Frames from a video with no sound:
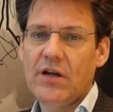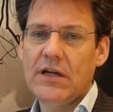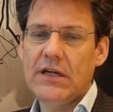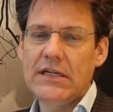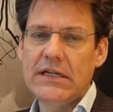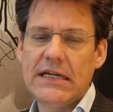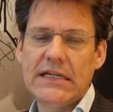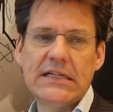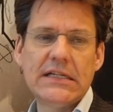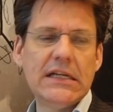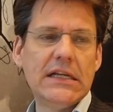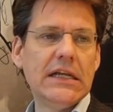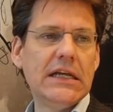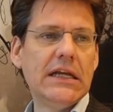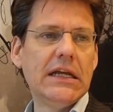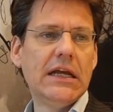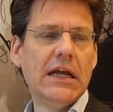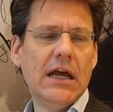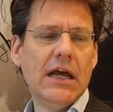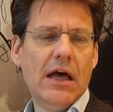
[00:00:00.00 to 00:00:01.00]
in
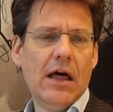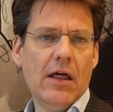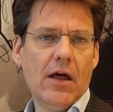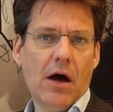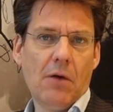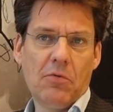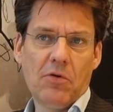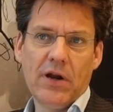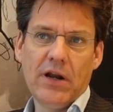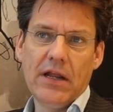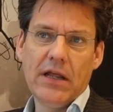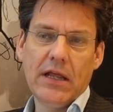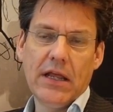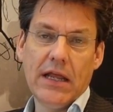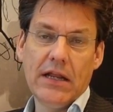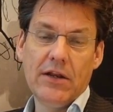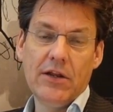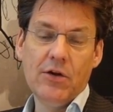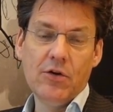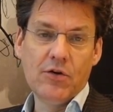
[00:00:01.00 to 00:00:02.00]
Italy, operating in
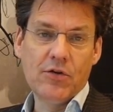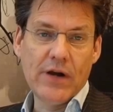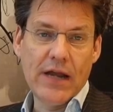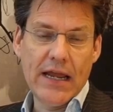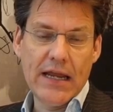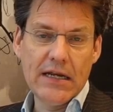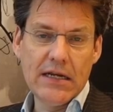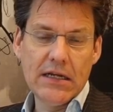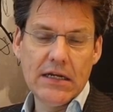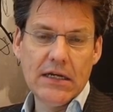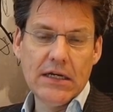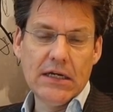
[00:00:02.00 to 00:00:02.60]
Ukraine,